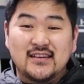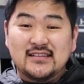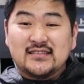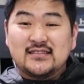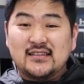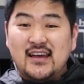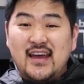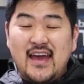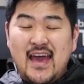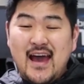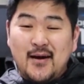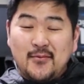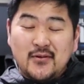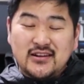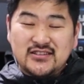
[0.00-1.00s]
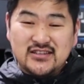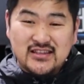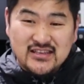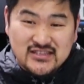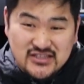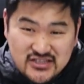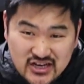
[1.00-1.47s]
is how much
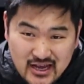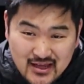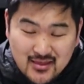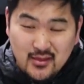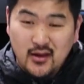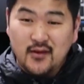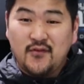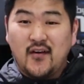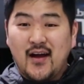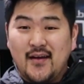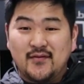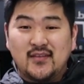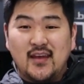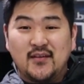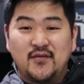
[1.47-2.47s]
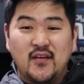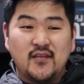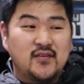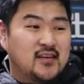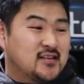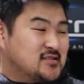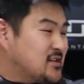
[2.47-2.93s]
this G35 1050
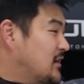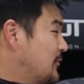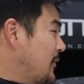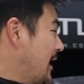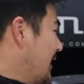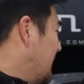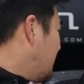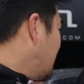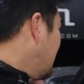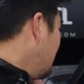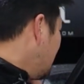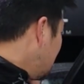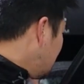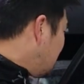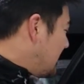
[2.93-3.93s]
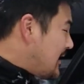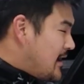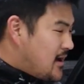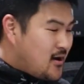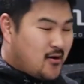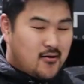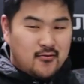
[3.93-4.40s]
is going to make.
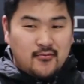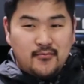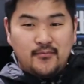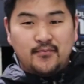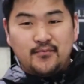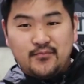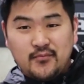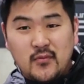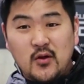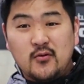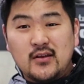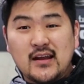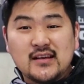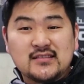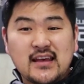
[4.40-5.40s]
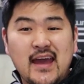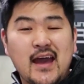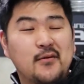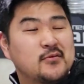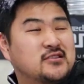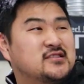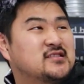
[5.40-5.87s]
Now, when I say
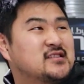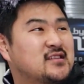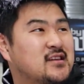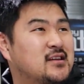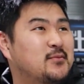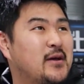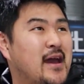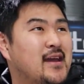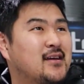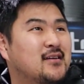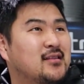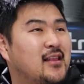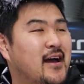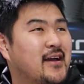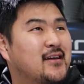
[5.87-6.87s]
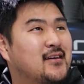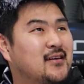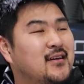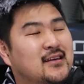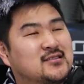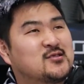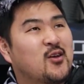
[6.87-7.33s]
how much is it going to make, like,
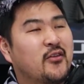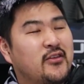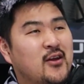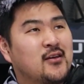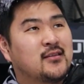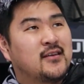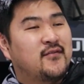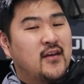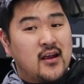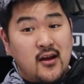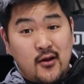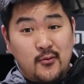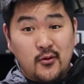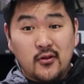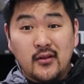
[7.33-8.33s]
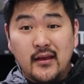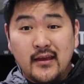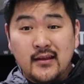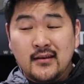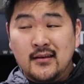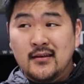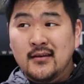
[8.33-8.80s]
it's not the only variable
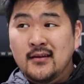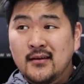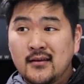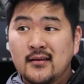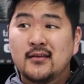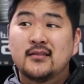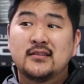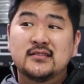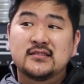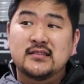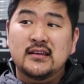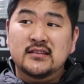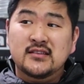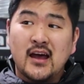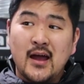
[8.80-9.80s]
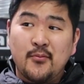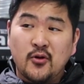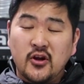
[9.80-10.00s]
in this entire